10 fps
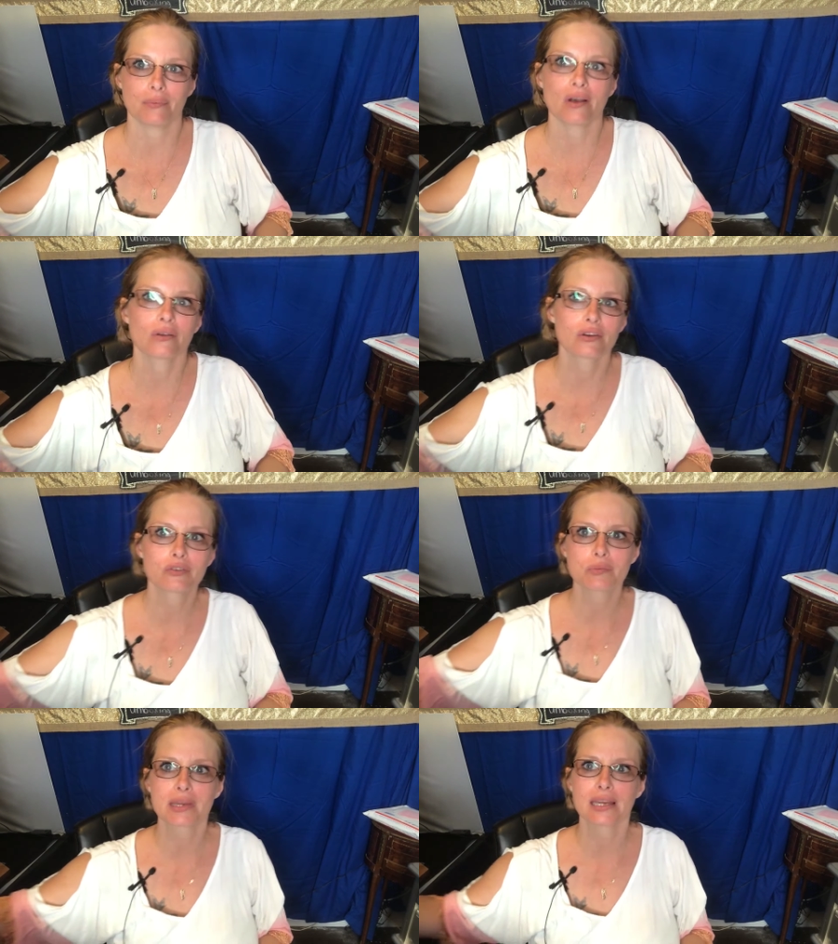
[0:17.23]
all
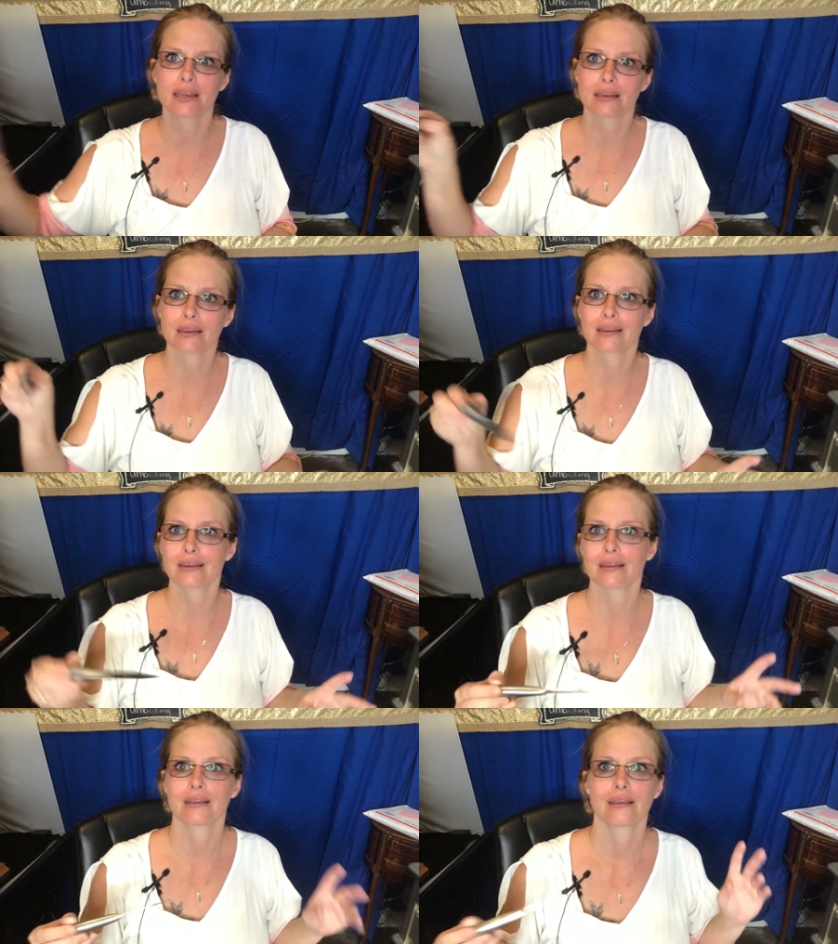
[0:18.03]
over me
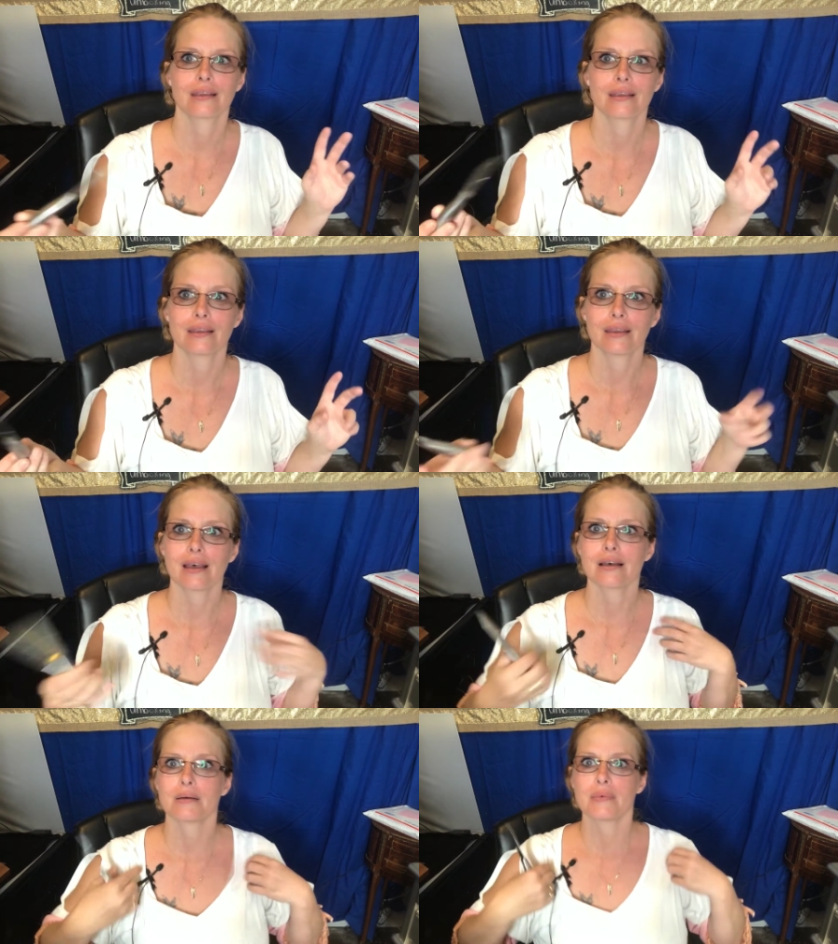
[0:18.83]
and
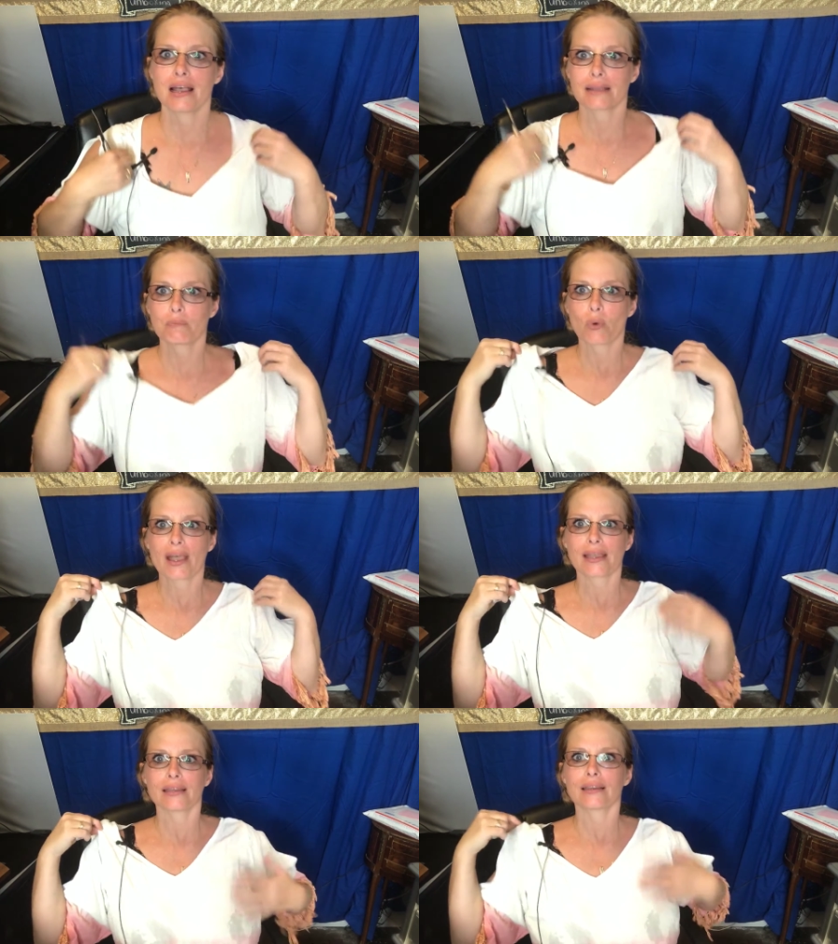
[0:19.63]
um, I'm
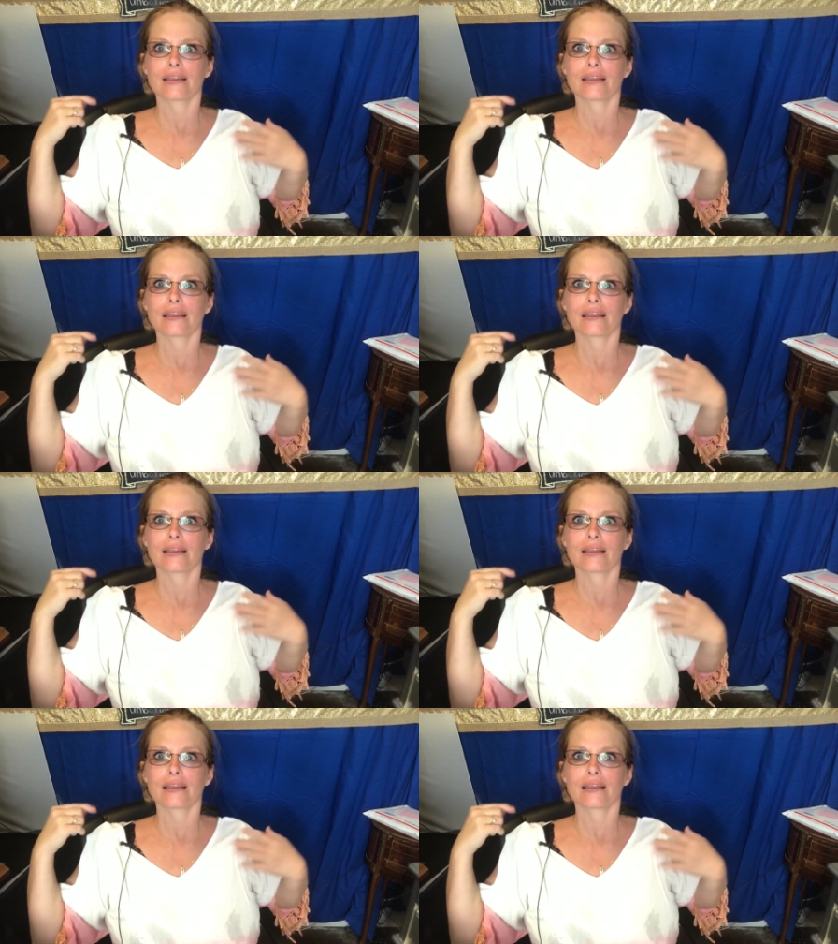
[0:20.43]
wet.